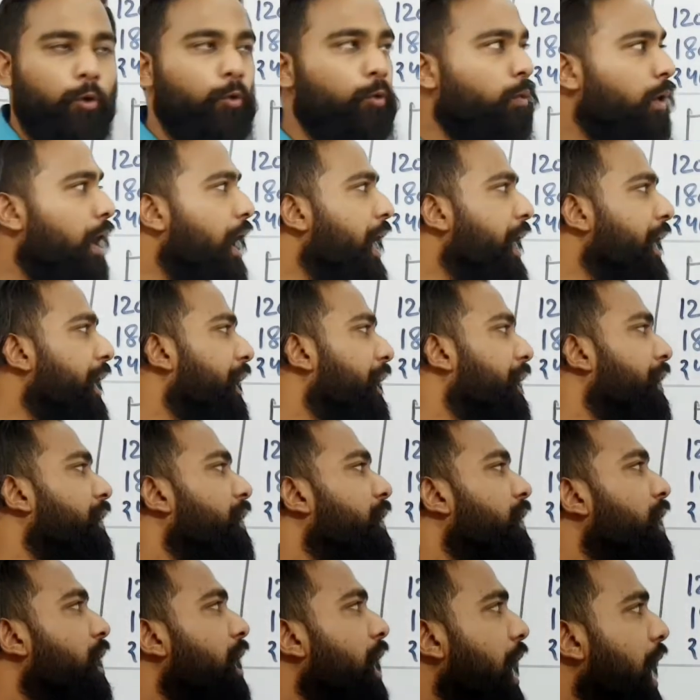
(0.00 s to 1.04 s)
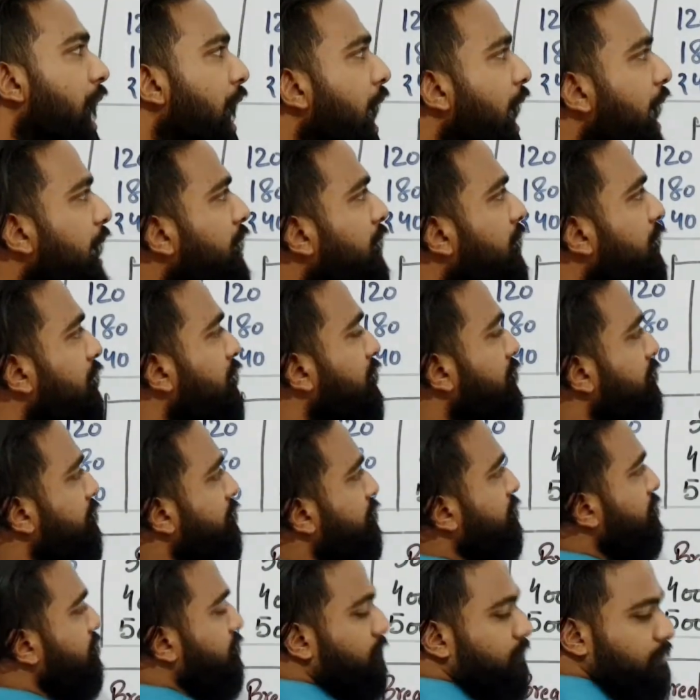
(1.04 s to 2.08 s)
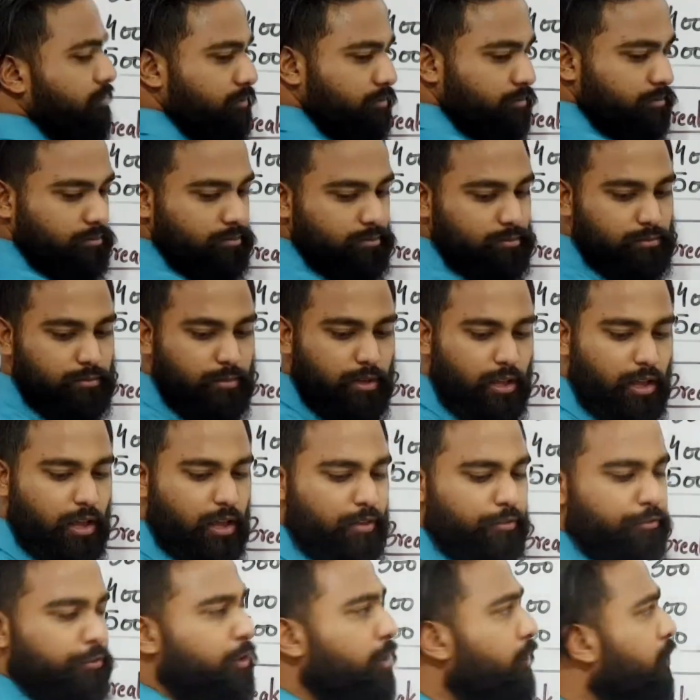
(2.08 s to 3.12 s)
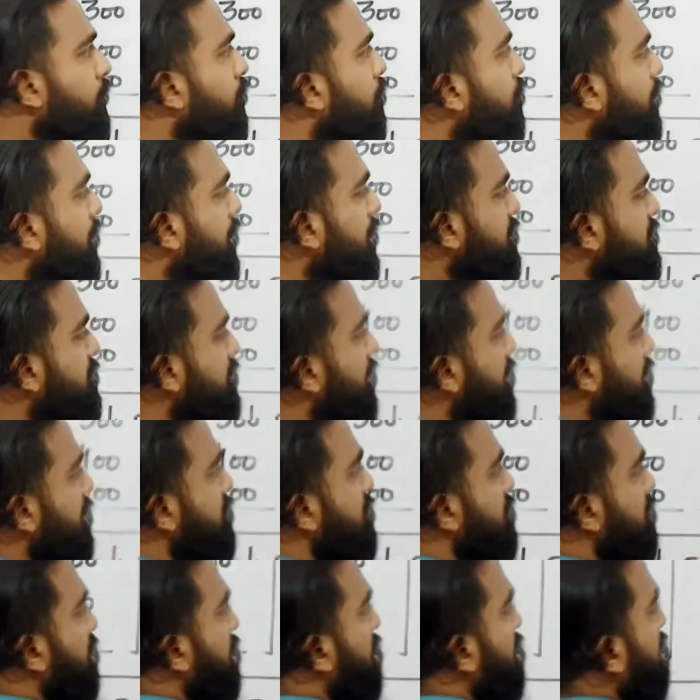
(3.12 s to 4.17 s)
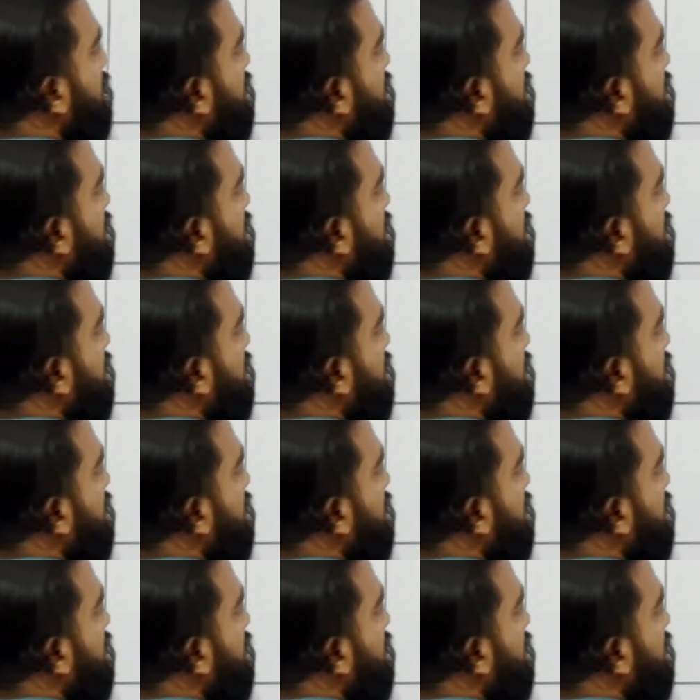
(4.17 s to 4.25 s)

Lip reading: Y. And if you notice this,